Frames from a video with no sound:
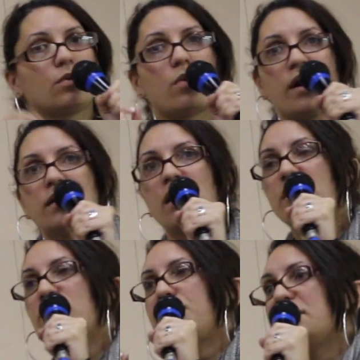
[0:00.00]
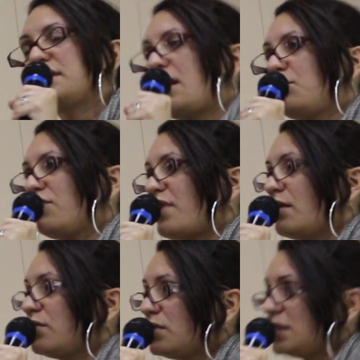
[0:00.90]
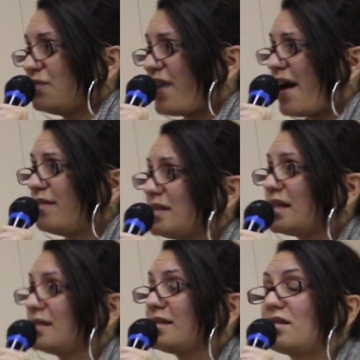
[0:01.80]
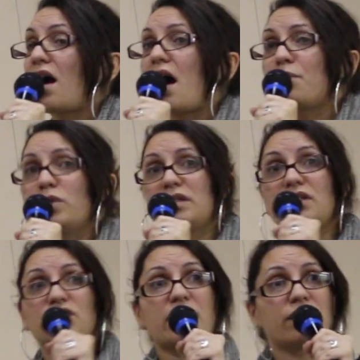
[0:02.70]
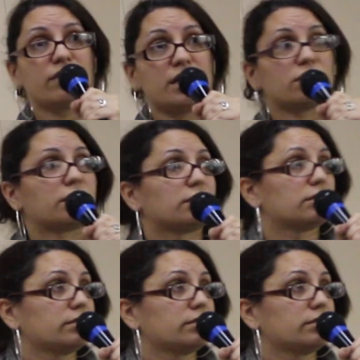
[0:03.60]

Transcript: 100% preventable. This virus can stop with this generation.